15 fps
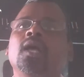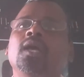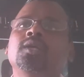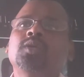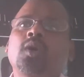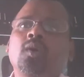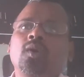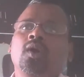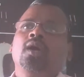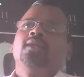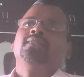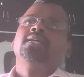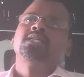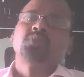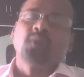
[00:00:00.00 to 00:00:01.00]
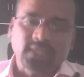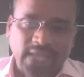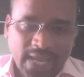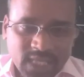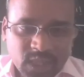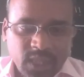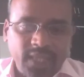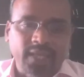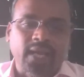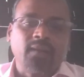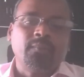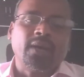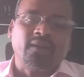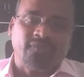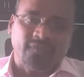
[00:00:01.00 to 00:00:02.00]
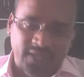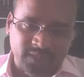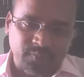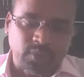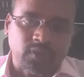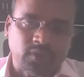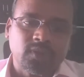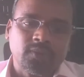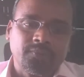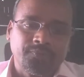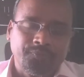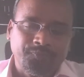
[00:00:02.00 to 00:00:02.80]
So this was actually done by Facebook.